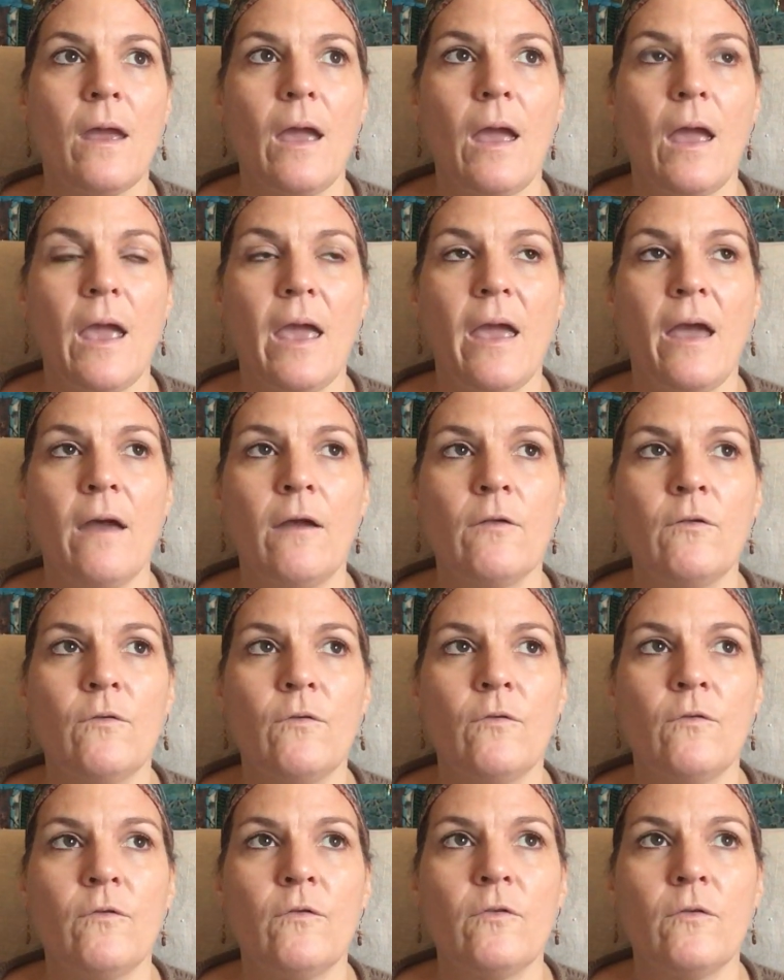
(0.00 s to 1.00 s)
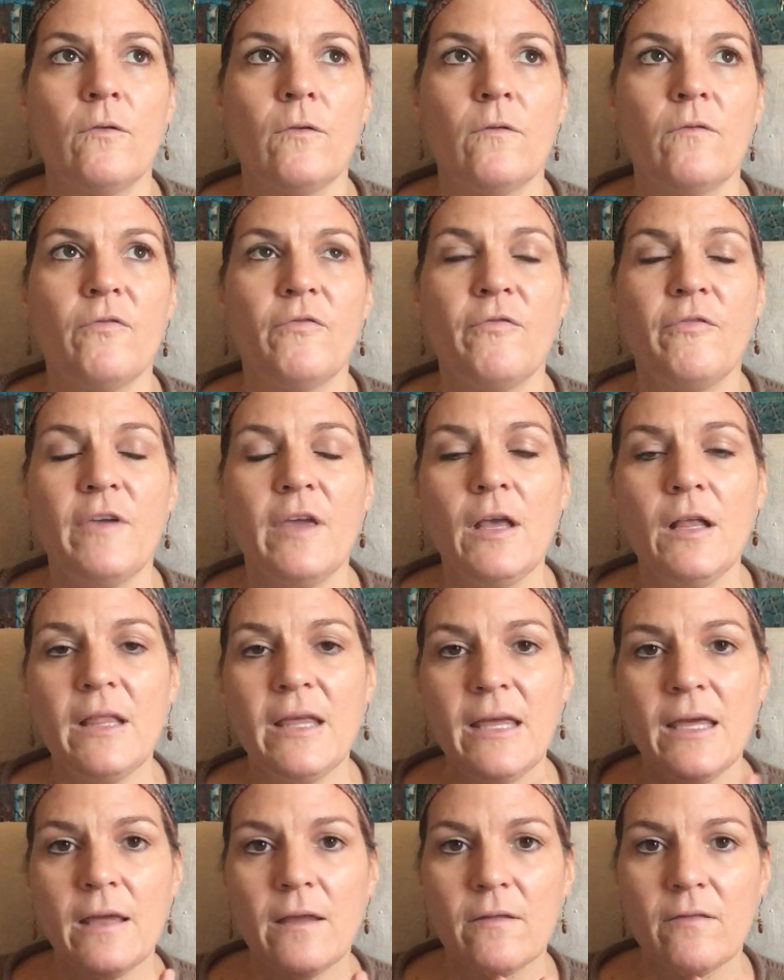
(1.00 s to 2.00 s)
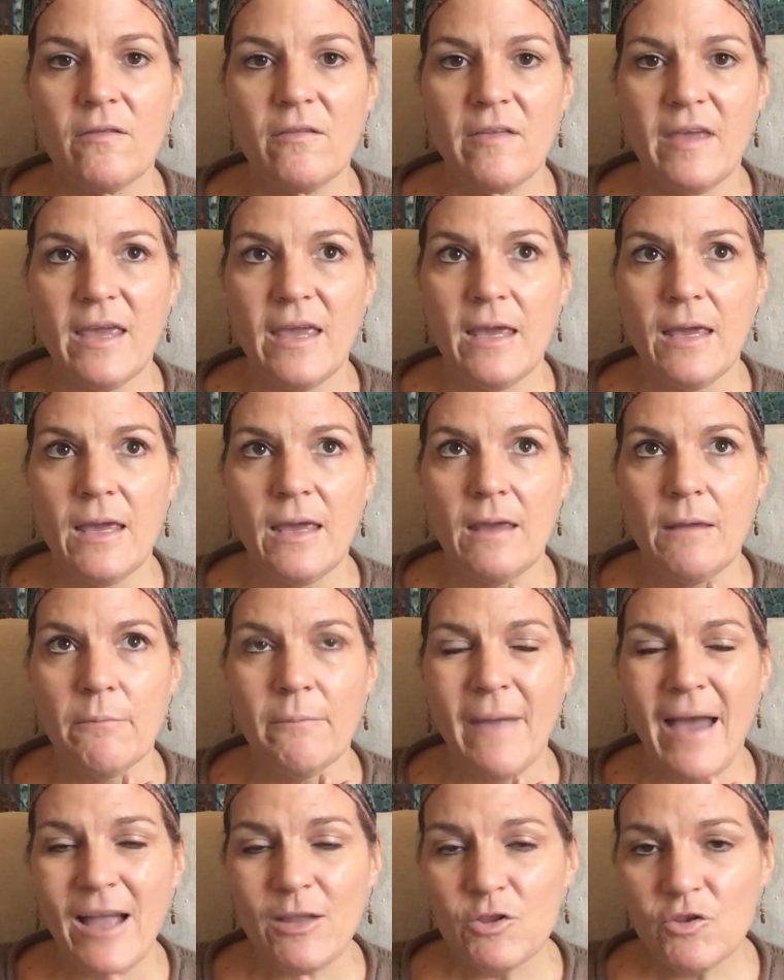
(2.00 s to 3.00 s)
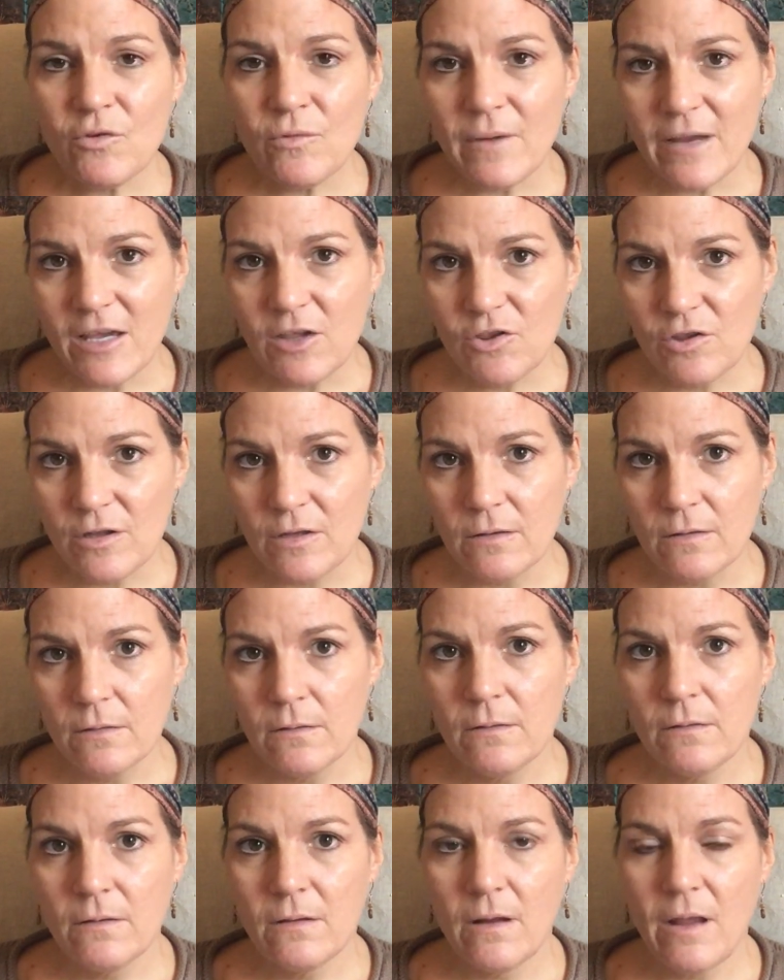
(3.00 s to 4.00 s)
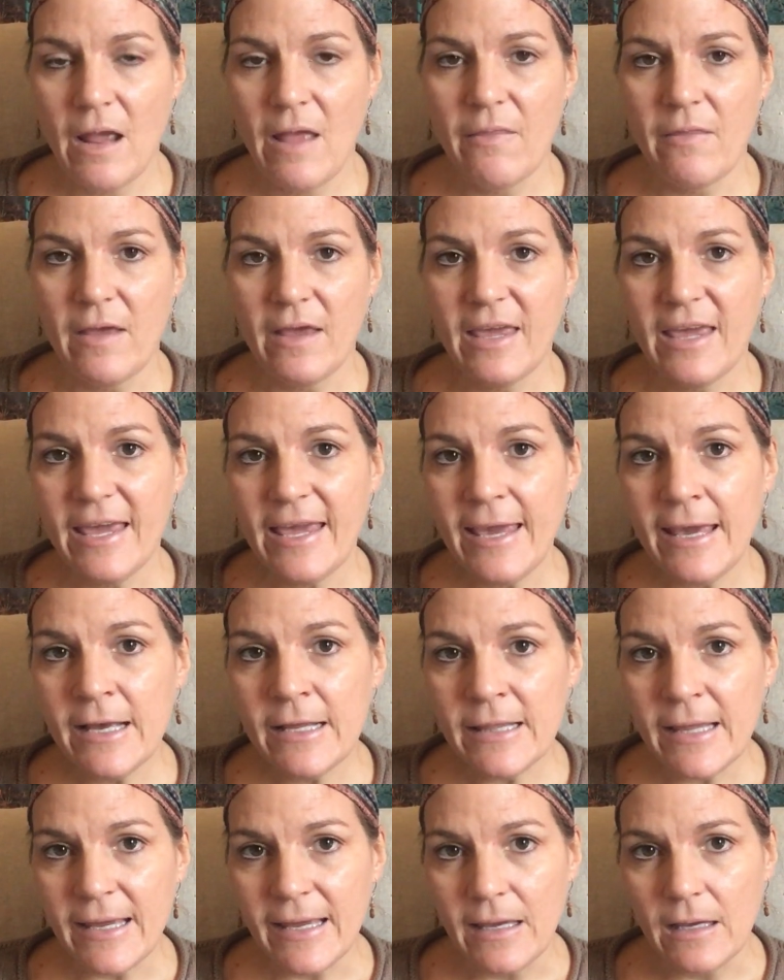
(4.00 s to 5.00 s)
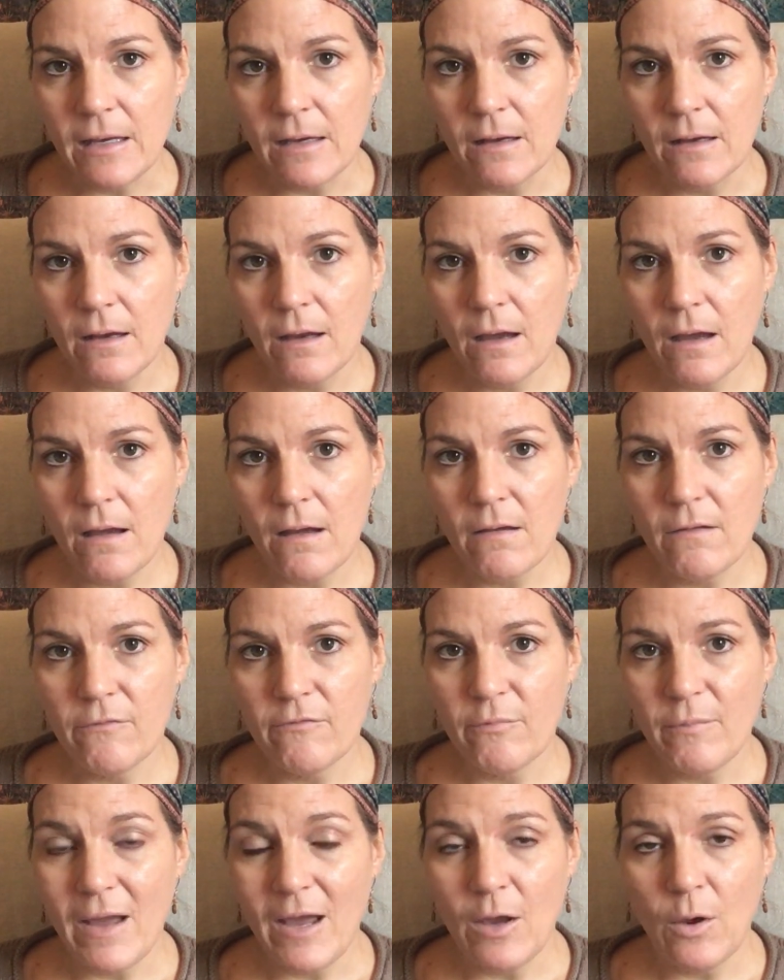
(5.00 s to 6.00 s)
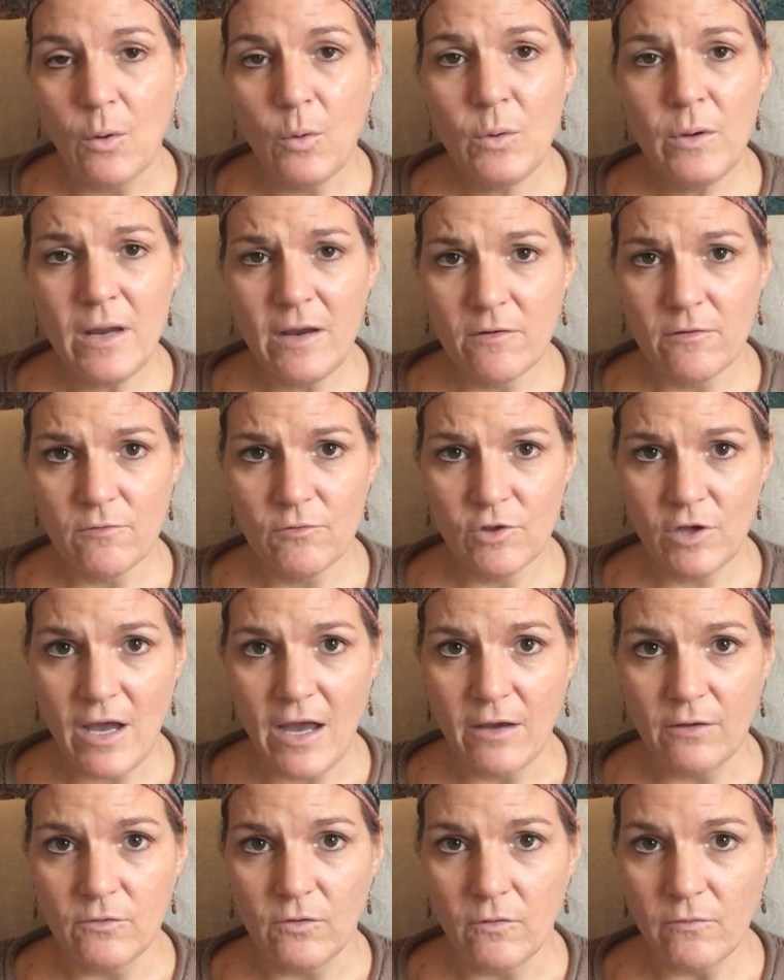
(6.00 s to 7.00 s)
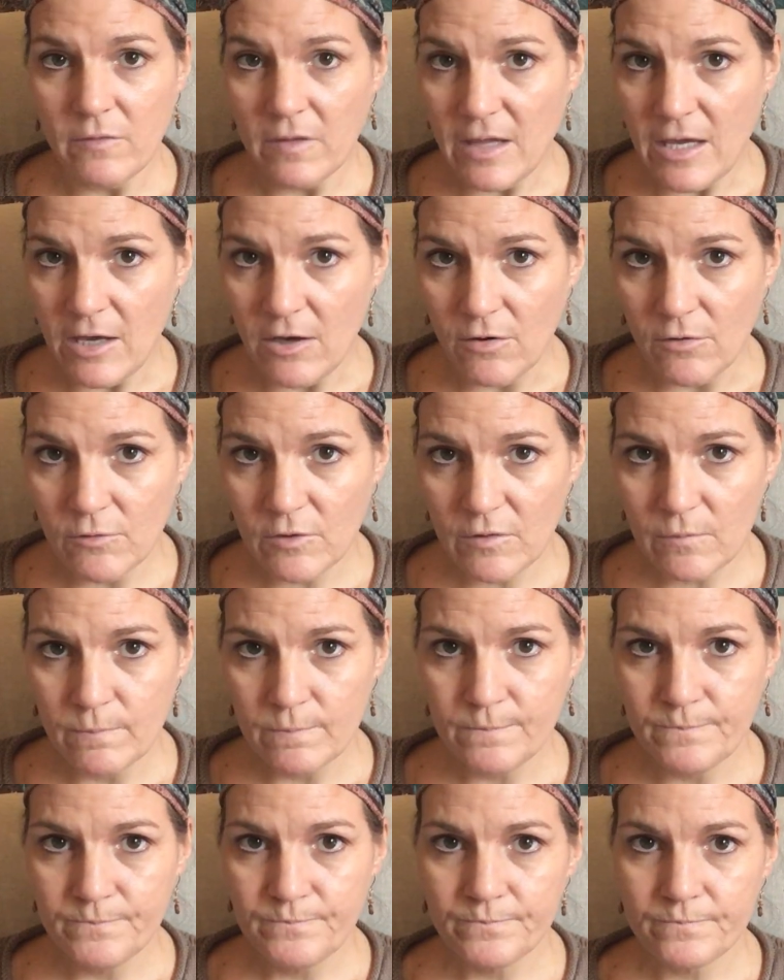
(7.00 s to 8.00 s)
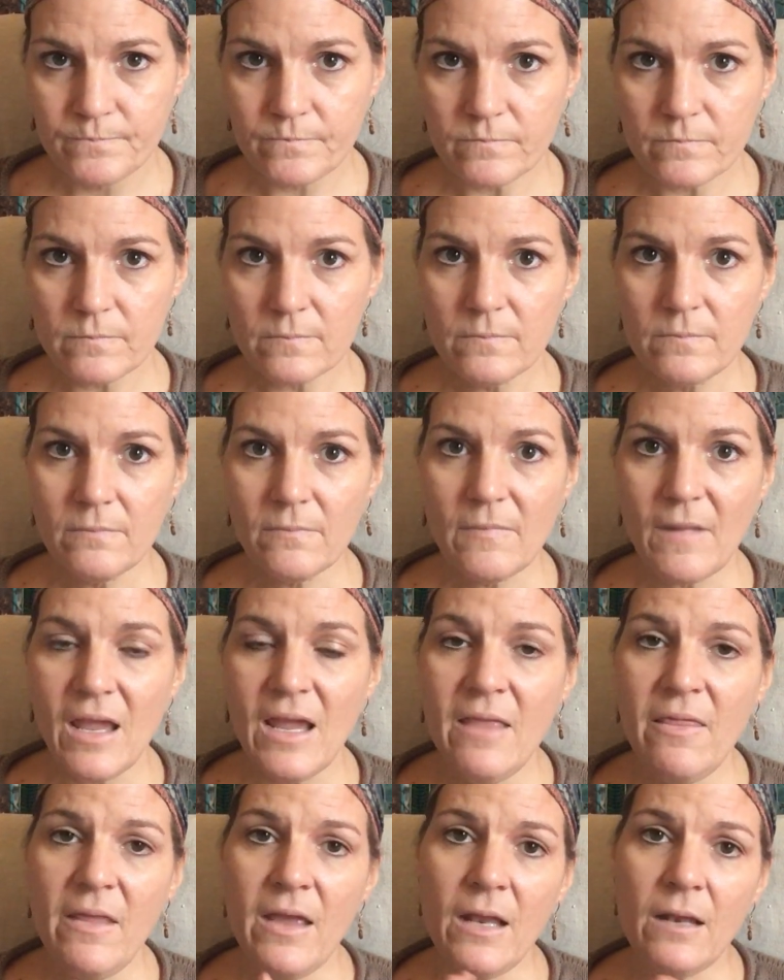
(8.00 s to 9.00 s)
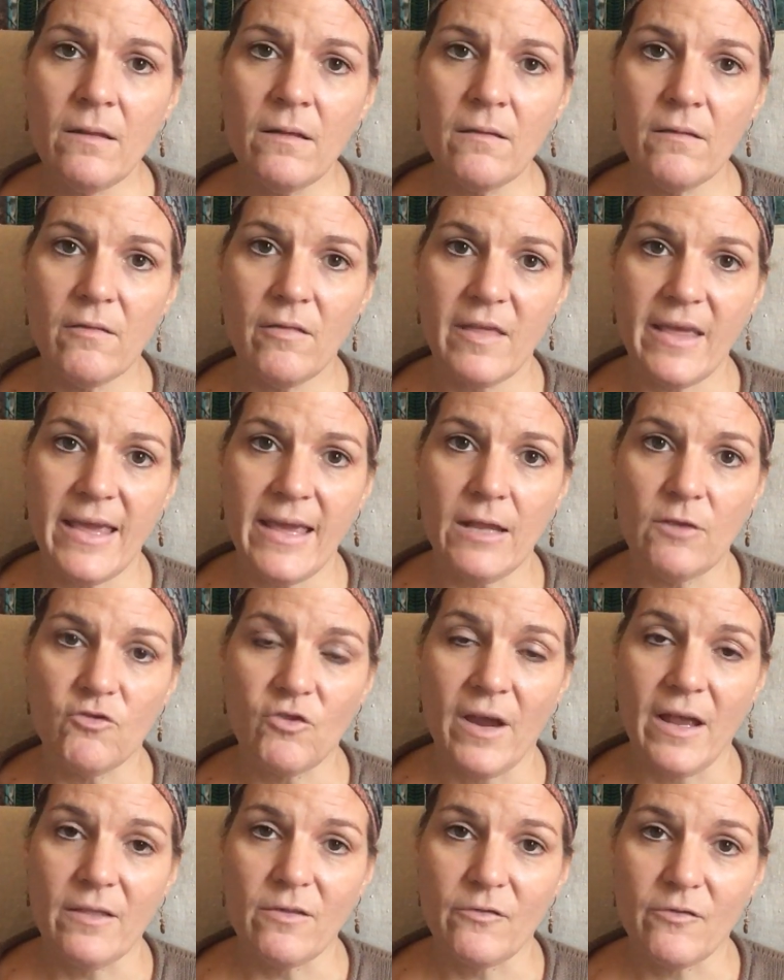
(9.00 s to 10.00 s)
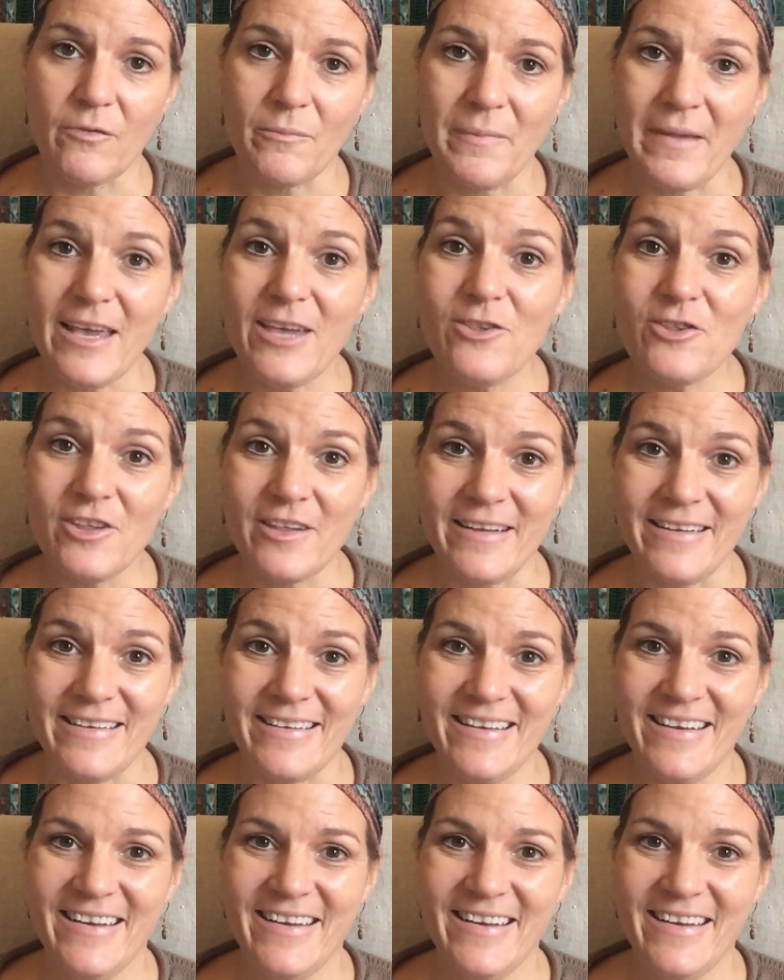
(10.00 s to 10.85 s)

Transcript: and feeling the maturation and the healing of my own inner child over the years. And then the transformation